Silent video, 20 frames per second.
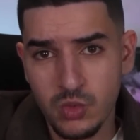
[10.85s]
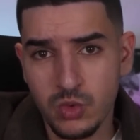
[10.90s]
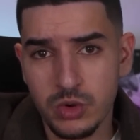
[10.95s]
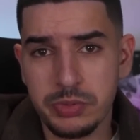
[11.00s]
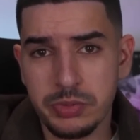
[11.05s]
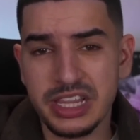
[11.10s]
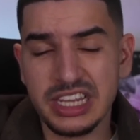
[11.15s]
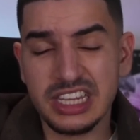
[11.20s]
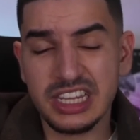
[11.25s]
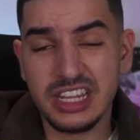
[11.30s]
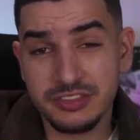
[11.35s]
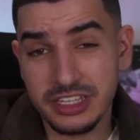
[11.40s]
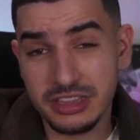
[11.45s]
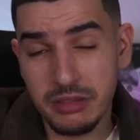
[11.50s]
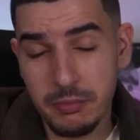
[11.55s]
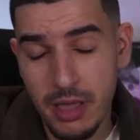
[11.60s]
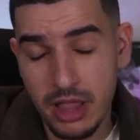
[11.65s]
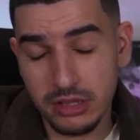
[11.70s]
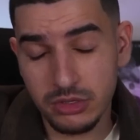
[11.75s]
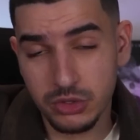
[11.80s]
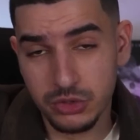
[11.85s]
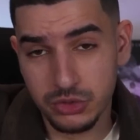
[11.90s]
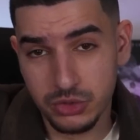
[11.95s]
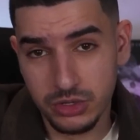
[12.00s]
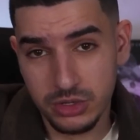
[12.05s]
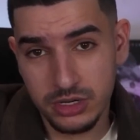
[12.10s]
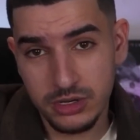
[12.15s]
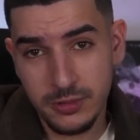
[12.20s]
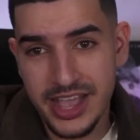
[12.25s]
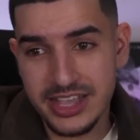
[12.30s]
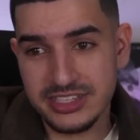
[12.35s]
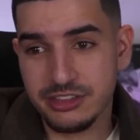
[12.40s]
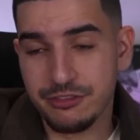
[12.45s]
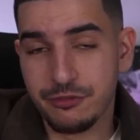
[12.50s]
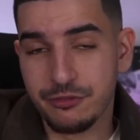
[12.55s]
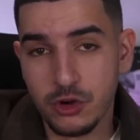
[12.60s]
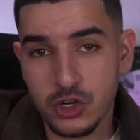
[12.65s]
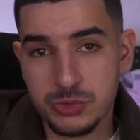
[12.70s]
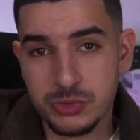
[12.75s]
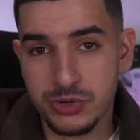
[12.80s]
would be lifting the Ballon d'Or as the
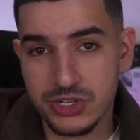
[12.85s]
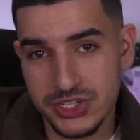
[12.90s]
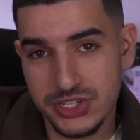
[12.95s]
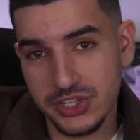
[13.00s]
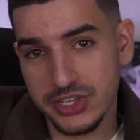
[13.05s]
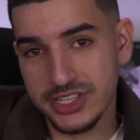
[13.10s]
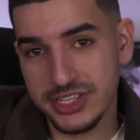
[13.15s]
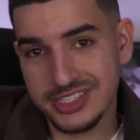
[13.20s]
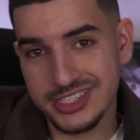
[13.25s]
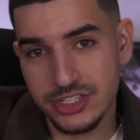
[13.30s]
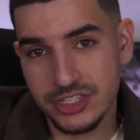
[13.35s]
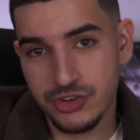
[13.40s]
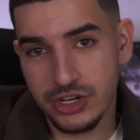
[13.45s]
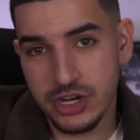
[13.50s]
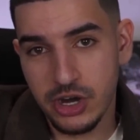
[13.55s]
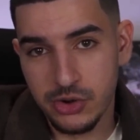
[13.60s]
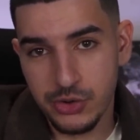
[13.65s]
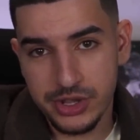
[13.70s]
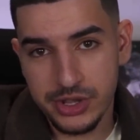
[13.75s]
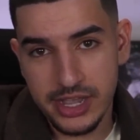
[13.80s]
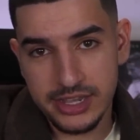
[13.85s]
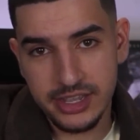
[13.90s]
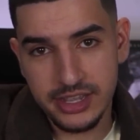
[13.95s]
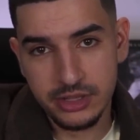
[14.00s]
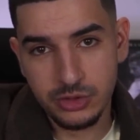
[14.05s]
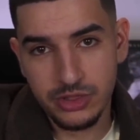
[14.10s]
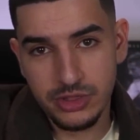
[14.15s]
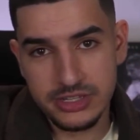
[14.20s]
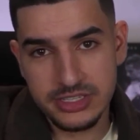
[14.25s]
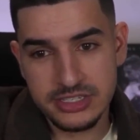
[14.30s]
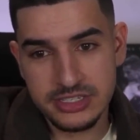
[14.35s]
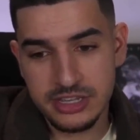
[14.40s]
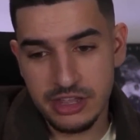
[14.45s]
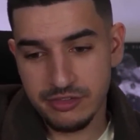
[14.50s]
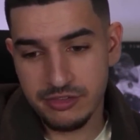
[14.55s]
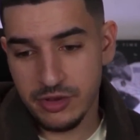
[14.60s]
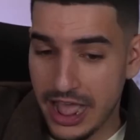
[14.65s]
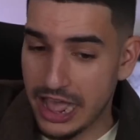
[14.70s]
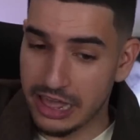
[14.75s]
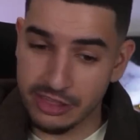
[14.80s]
first Brazilian since Ricardo Kaká in
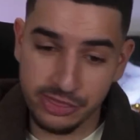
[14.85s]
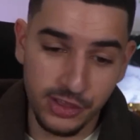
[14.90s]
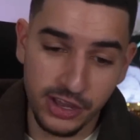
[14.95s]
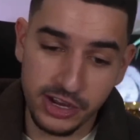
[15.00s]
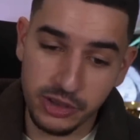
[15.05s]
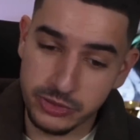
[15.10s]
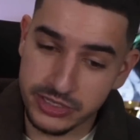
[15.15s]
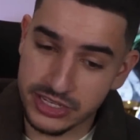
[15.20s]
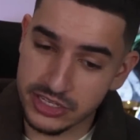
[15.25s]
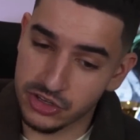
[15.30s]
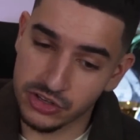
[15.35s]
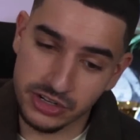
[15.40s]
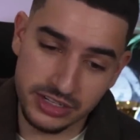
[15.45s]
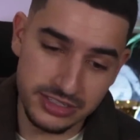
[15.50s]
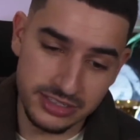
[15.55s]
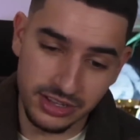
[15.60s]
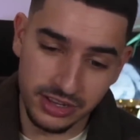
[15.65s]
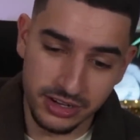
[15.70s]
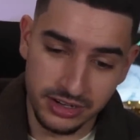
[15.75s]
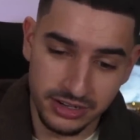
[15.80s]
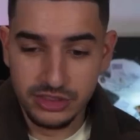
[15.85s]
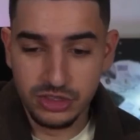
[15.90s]
2007. I thought it was as good as done.